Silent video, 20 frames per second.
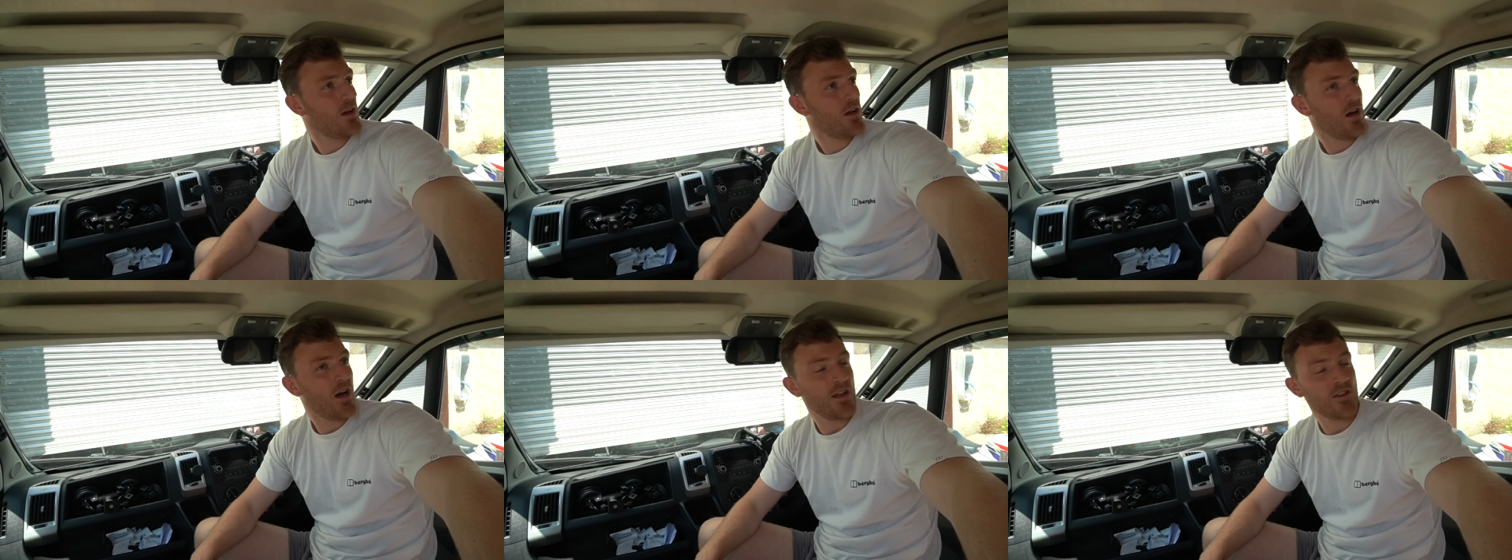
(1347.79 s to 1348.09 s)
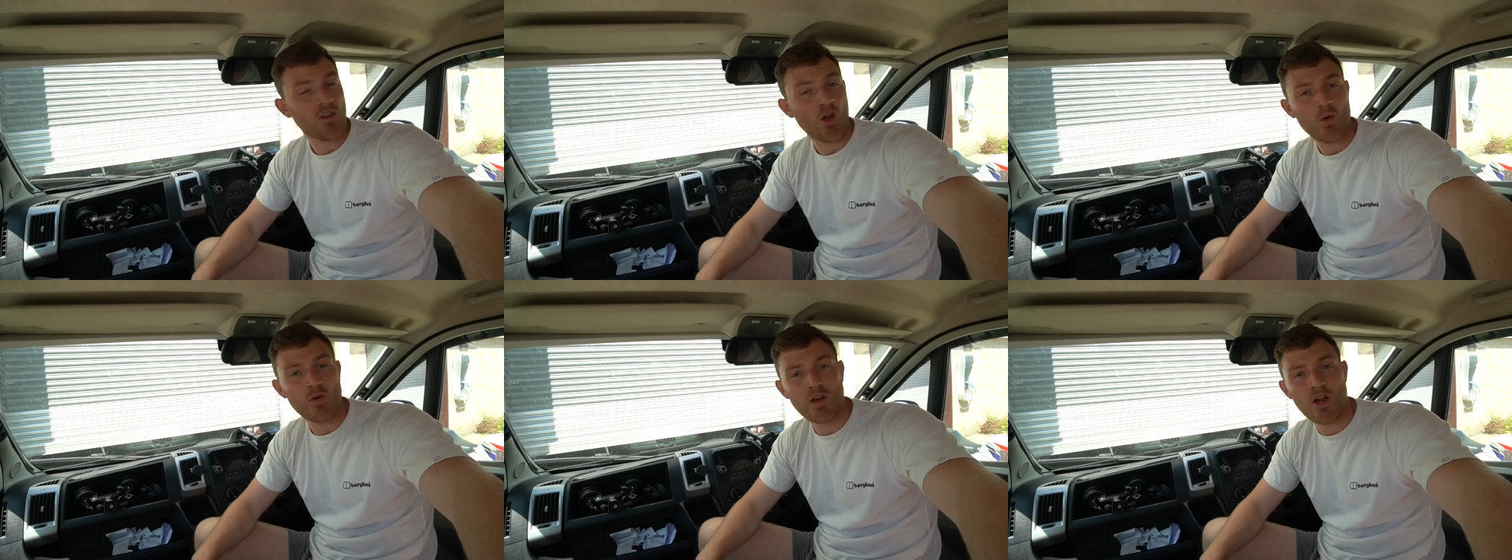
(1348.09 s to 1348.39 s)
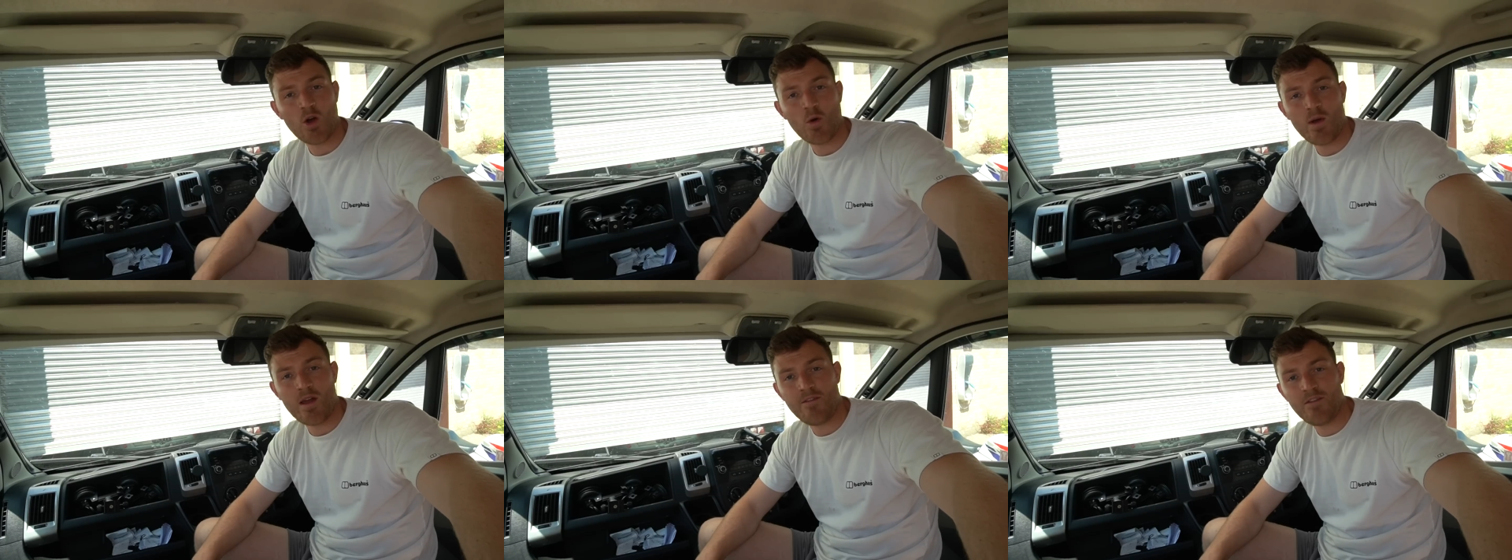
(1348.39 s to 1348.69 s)
I don't
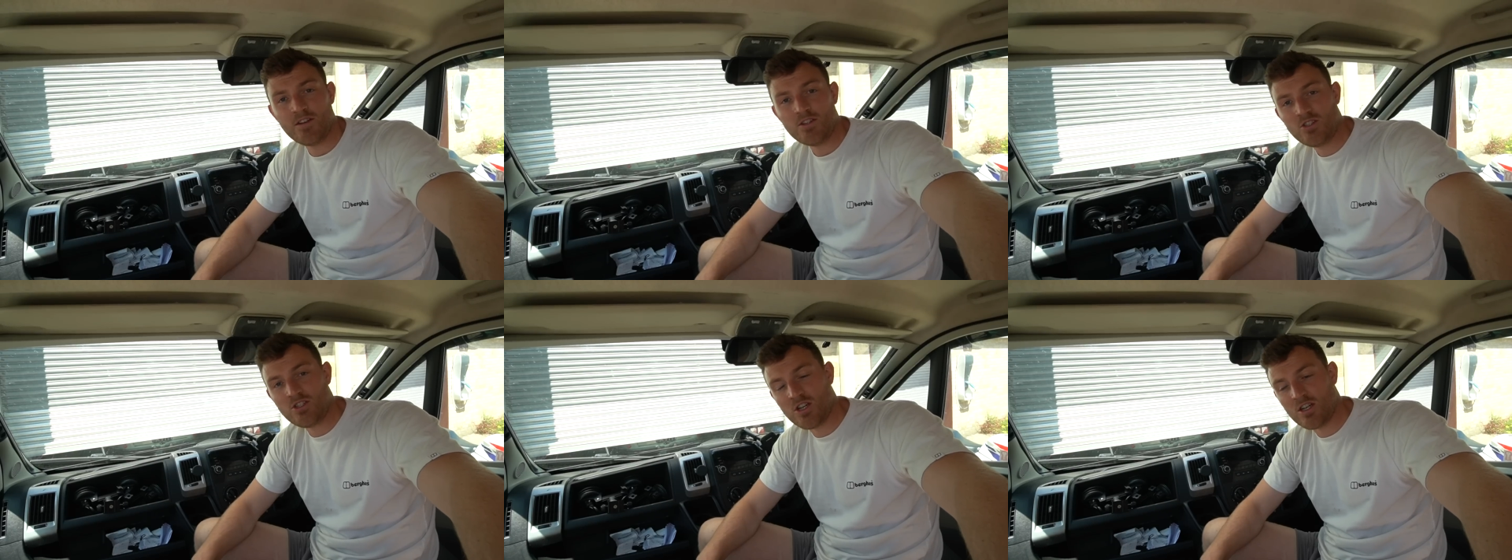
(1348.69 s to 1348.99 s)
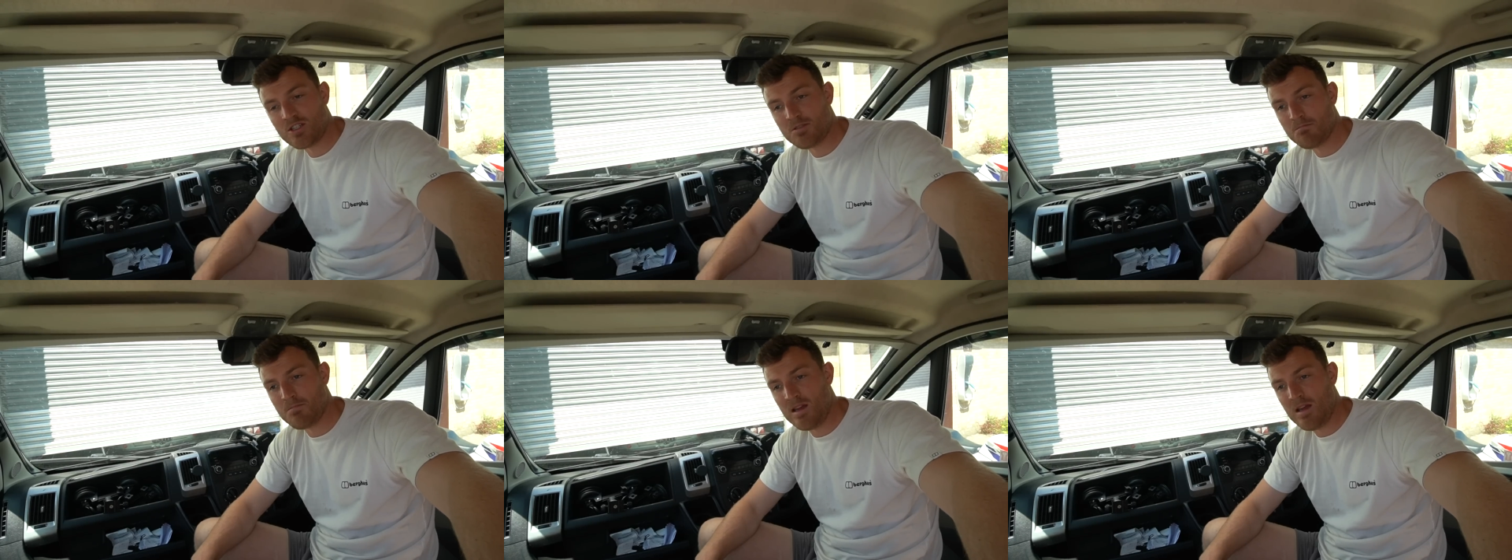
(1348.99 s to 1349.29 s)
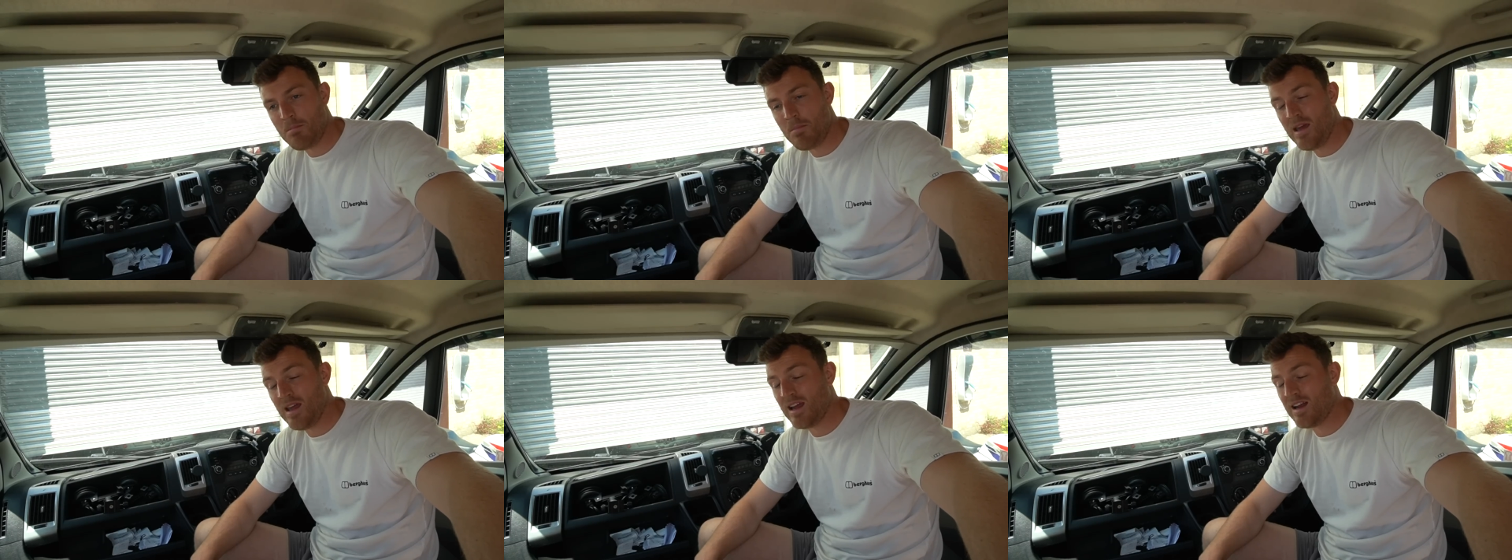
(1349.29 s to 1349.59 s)
know if it's just me
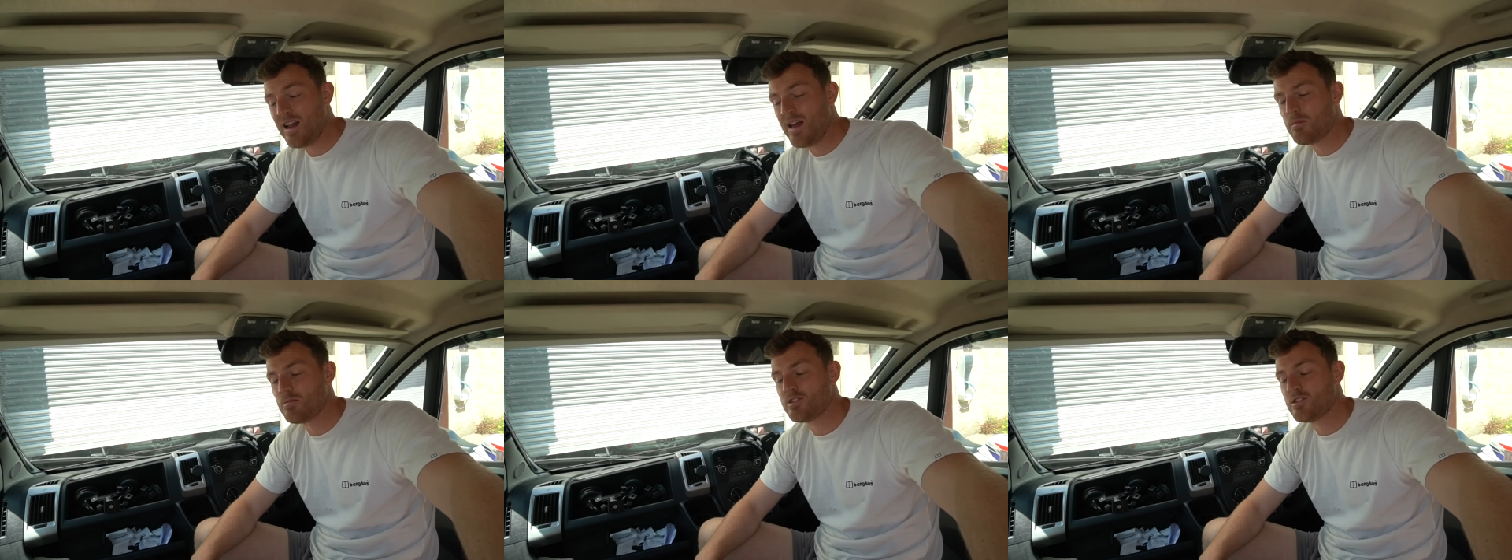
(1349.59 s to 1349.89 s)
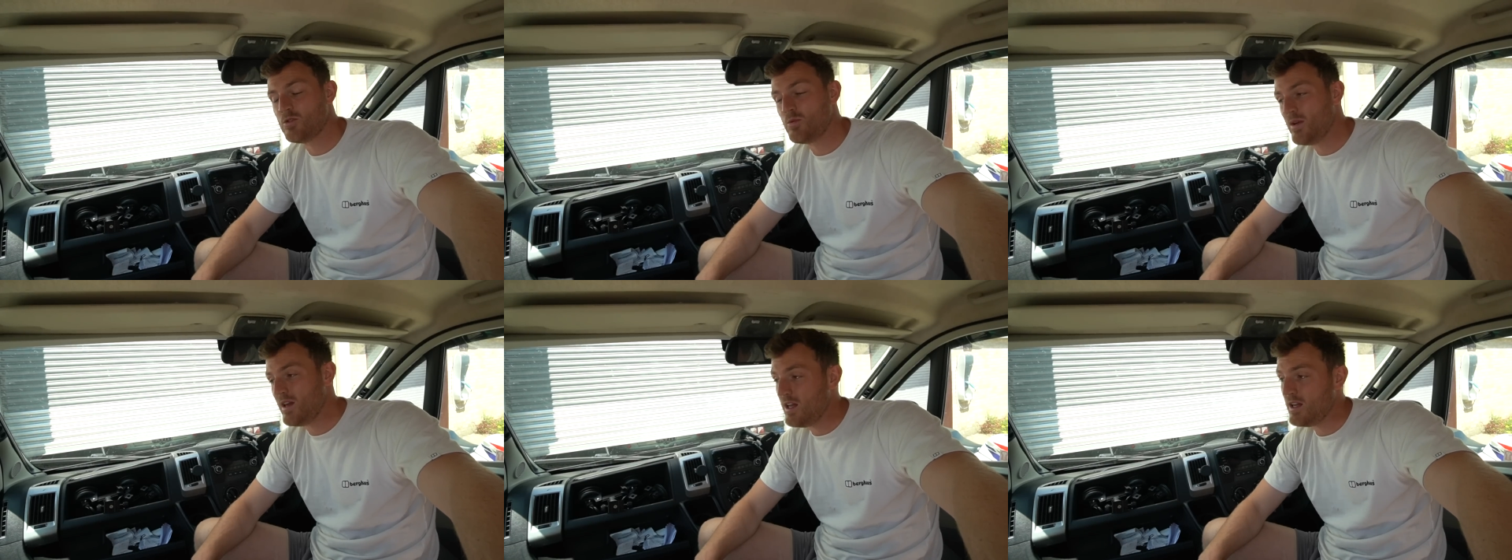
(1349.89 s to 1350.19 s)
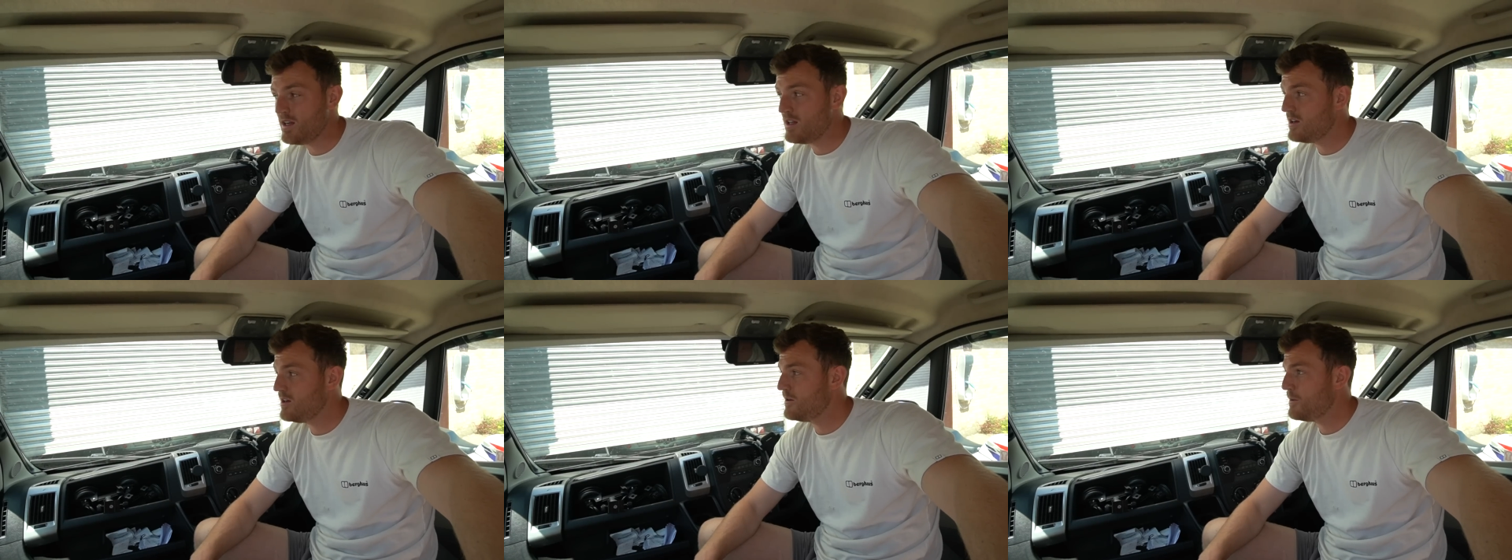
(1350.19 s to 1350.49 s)
being an absolute
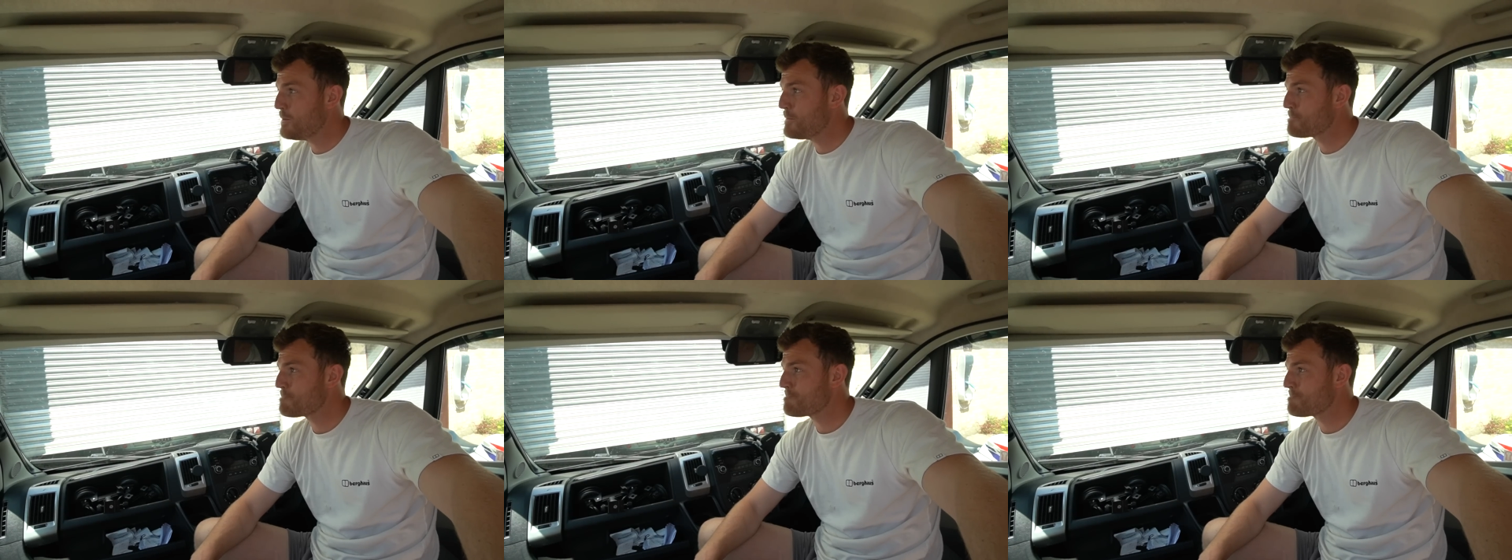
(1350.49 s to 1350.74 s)
idiot,